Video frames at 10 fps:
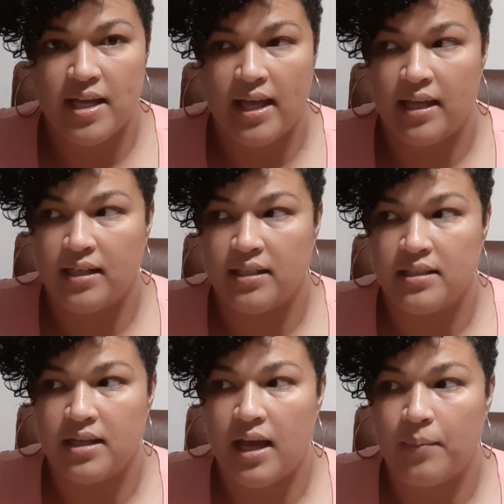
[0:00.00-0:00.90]
and
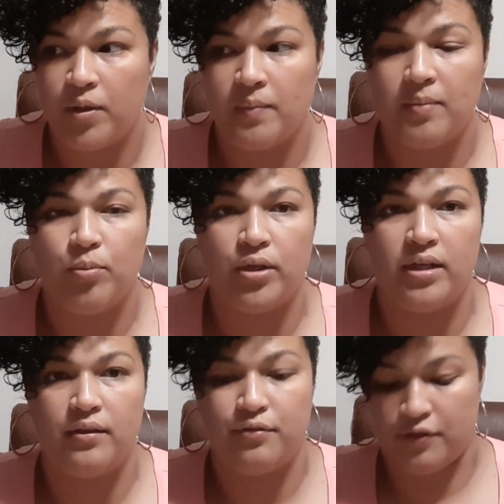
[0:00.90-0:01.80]
I'm going to be
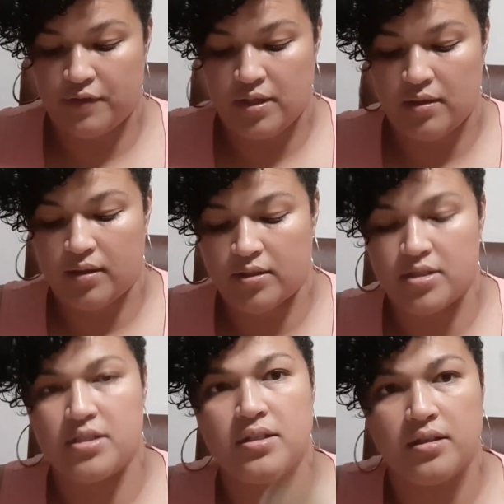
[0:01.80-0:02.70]
putting
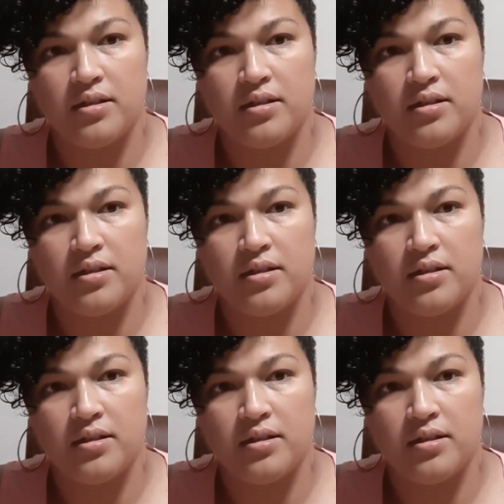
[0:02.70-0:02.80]
$50